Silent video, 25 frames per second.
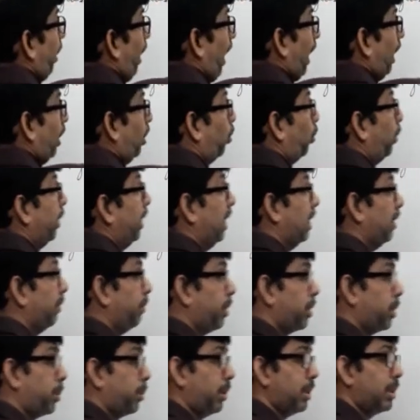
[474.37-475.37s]
had, two
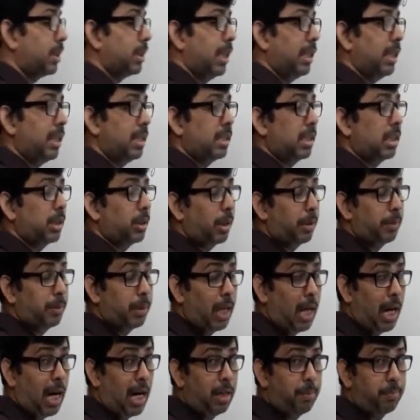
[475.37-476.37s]
individual sentences that
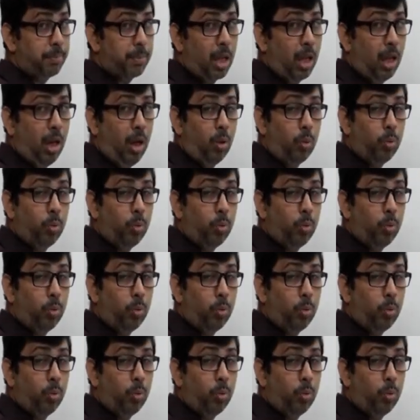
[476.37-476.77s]
we had,